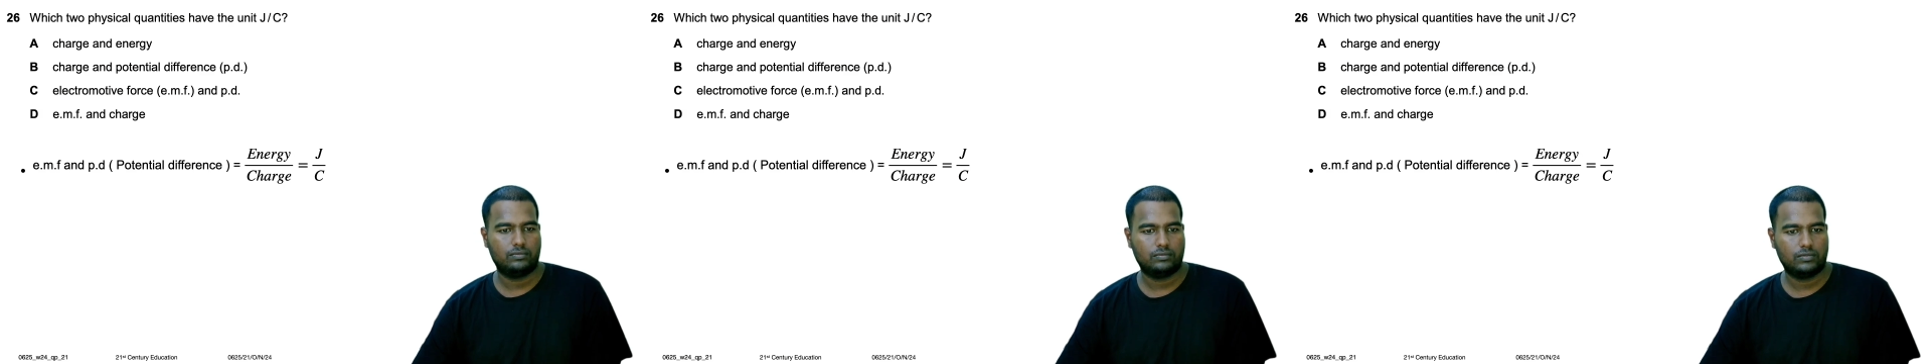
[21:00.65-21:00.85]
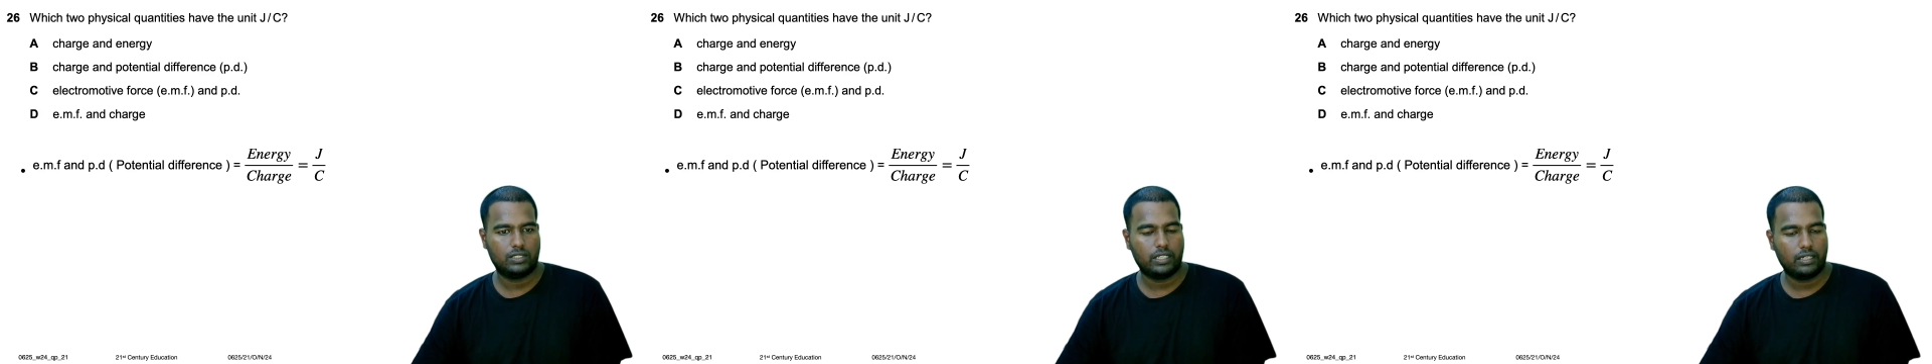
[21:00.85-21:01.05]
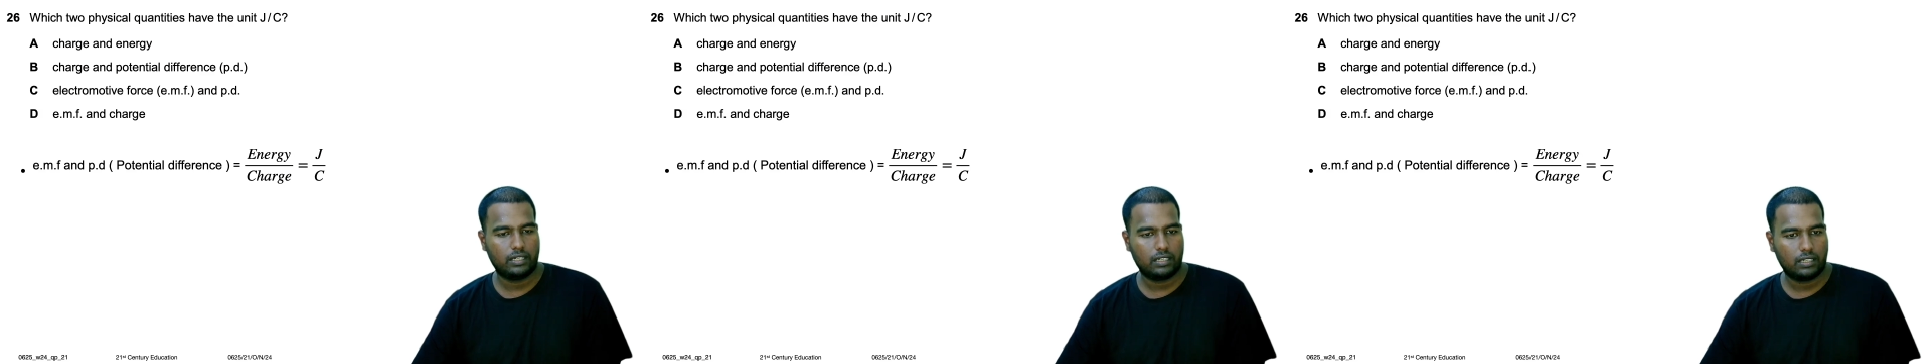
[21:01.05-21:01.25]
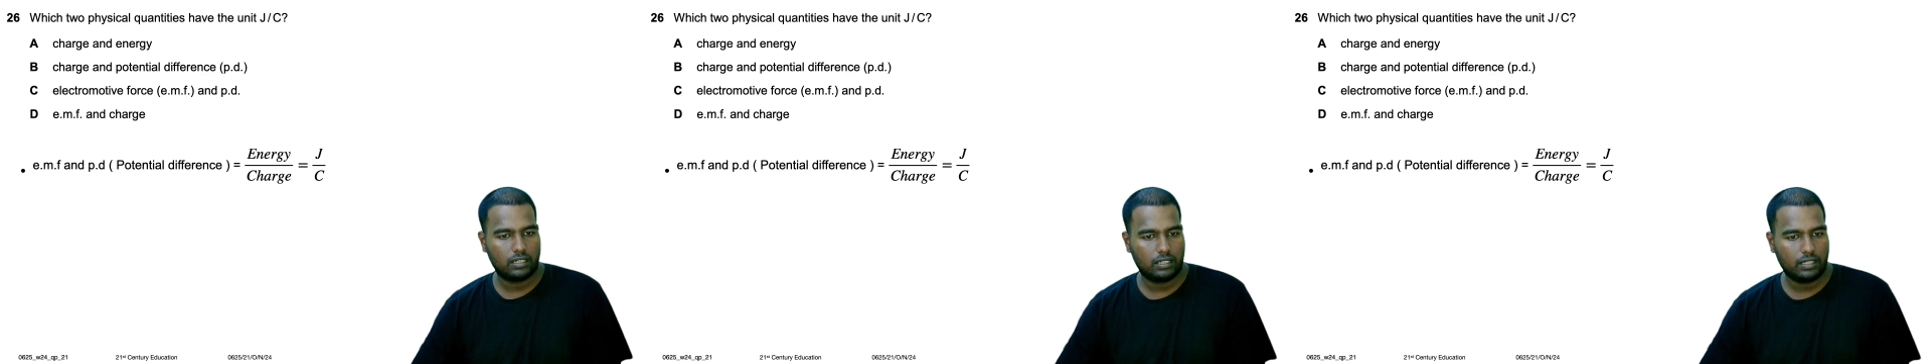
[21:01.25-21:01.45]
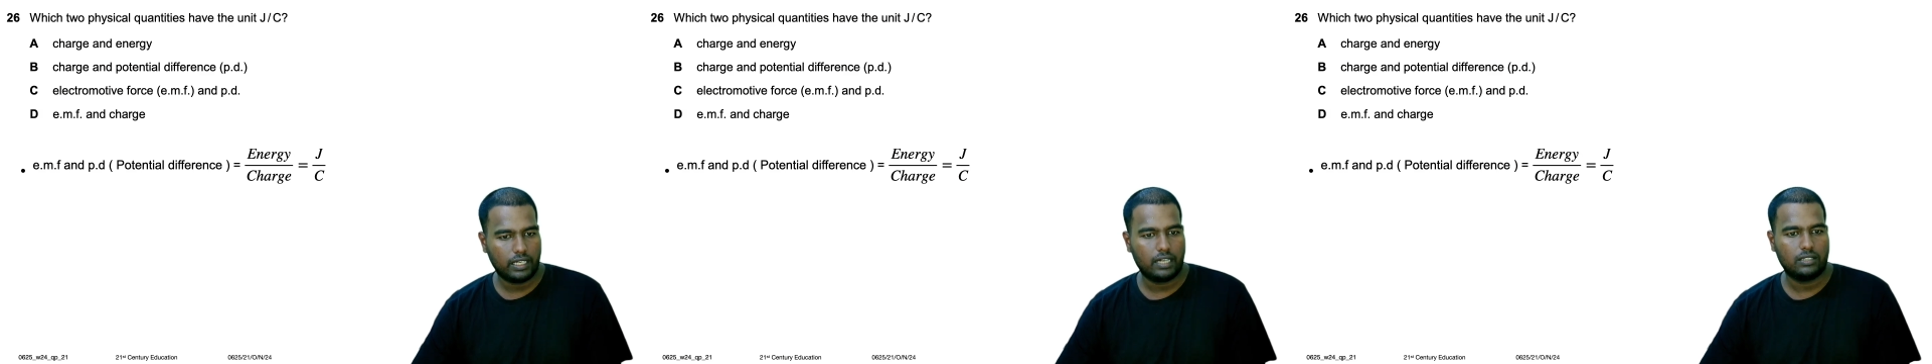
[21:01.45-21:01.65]
Sorry,
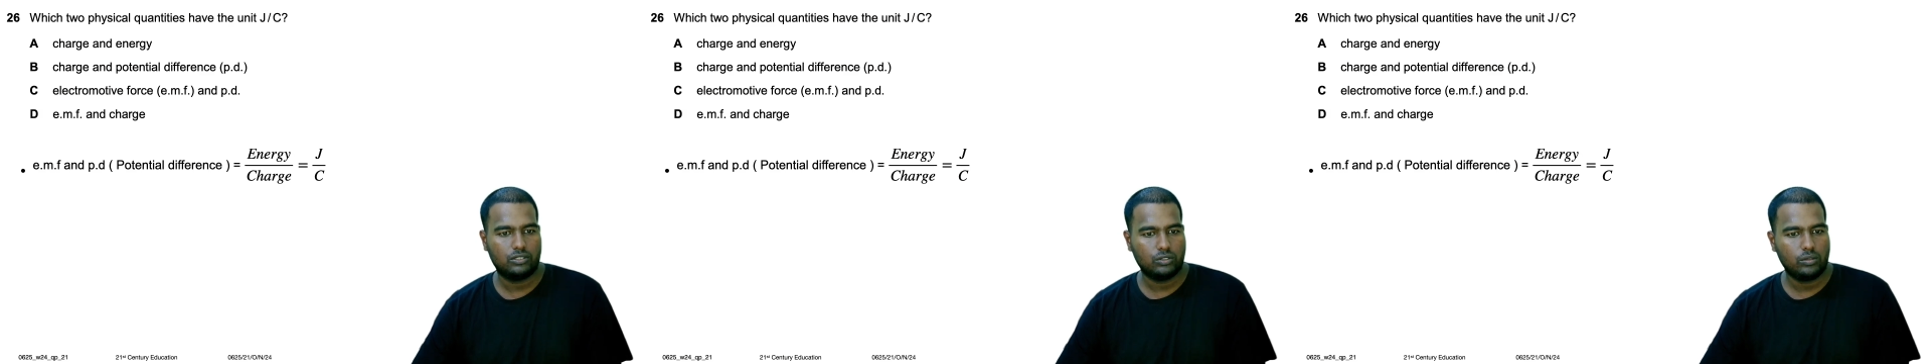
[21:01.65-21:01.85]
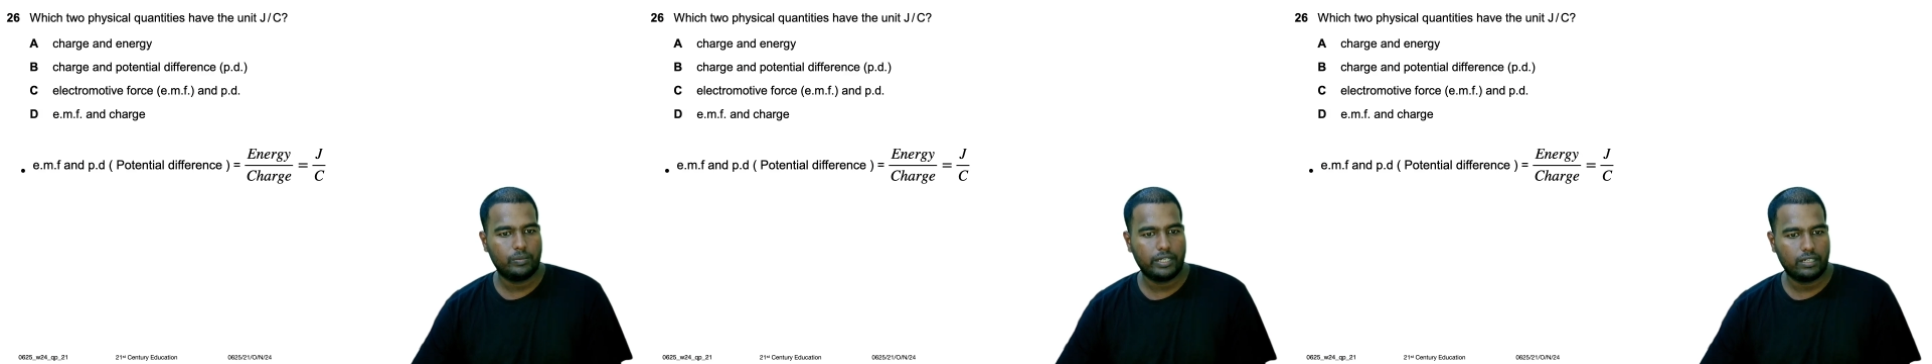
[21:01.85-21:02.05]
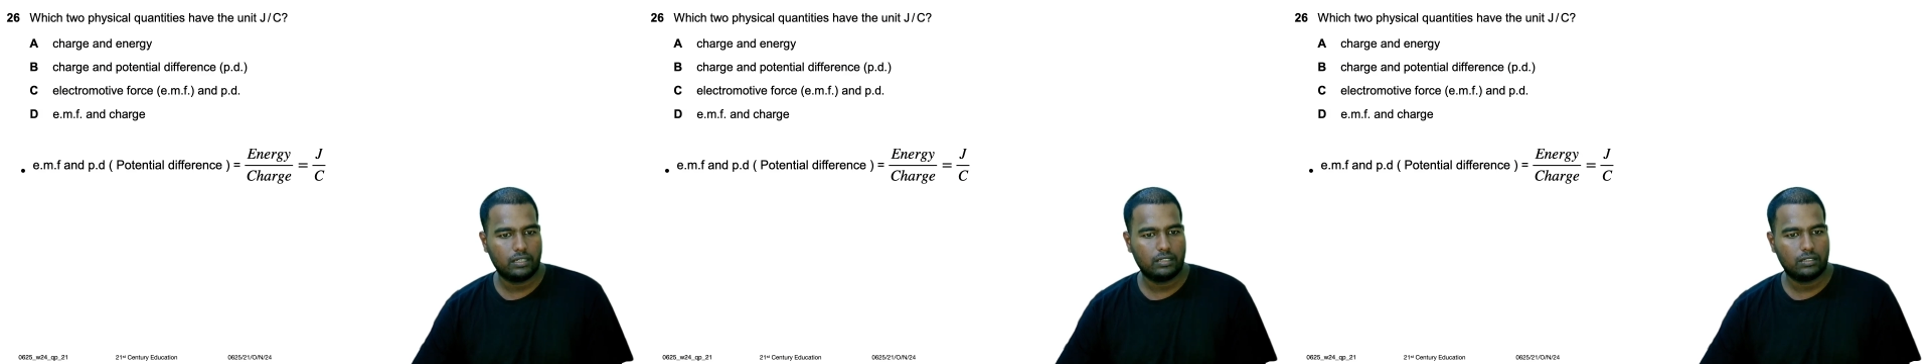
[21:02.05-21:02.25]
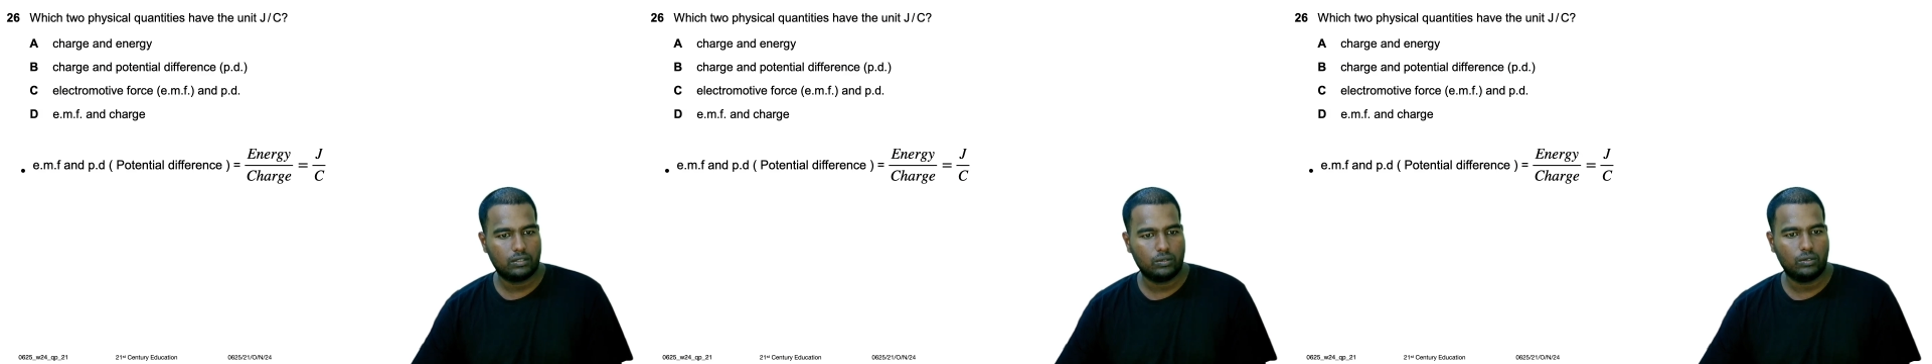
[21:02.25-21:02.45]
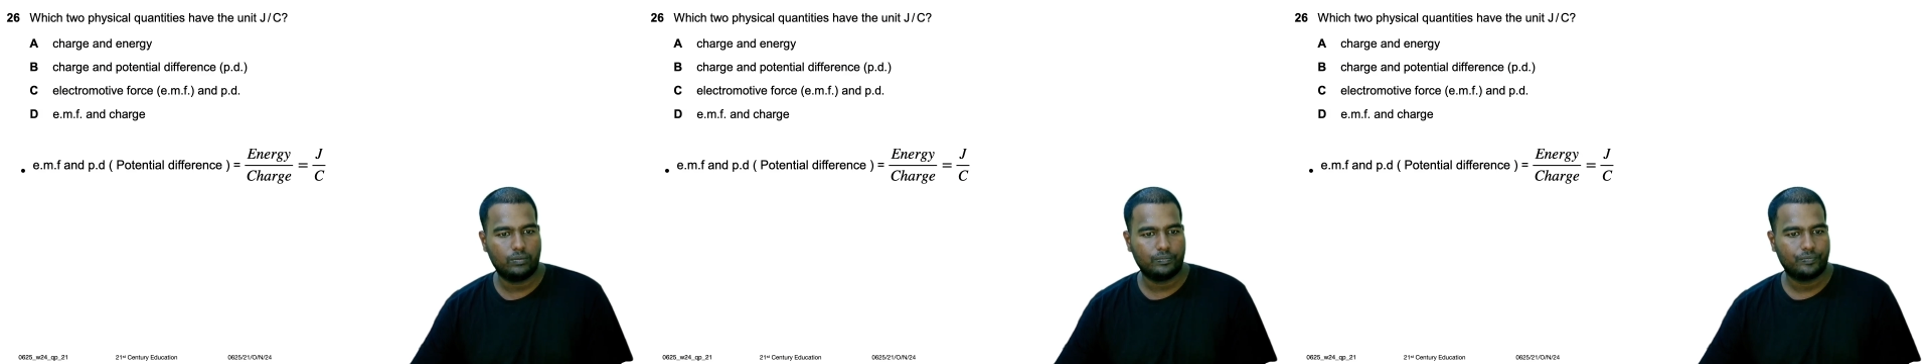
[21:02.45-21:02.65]
yeah, joule by
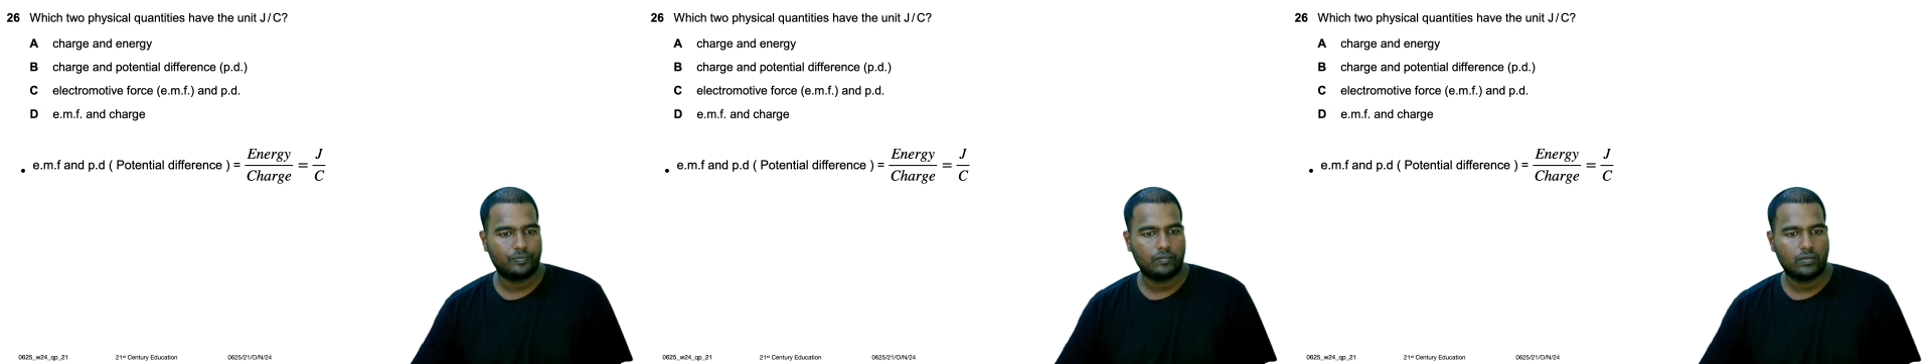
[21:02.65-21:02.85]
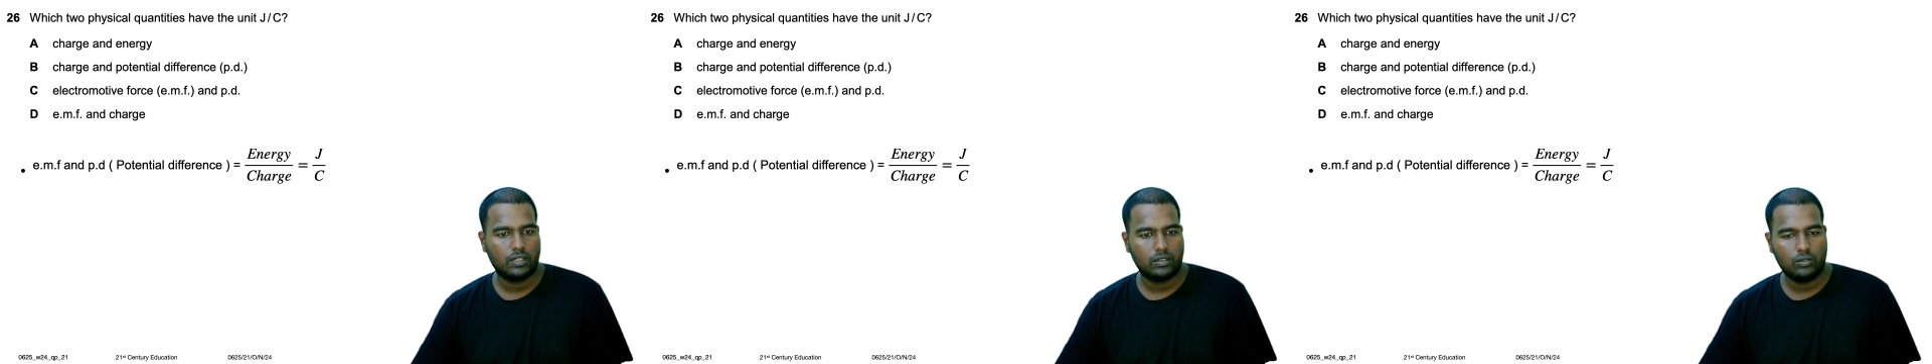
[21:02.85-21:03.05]
coulomb.